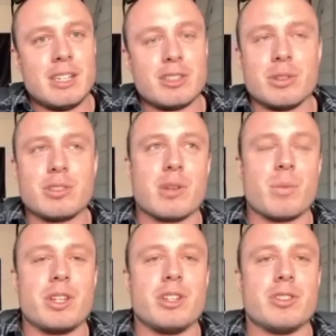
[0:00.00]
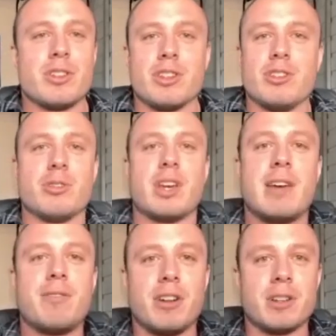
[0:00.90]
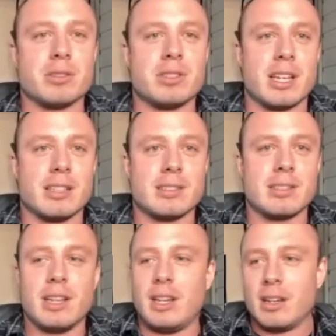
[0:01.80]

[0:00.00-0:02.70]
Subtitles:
So it's like, what do? You do hair follicle tests.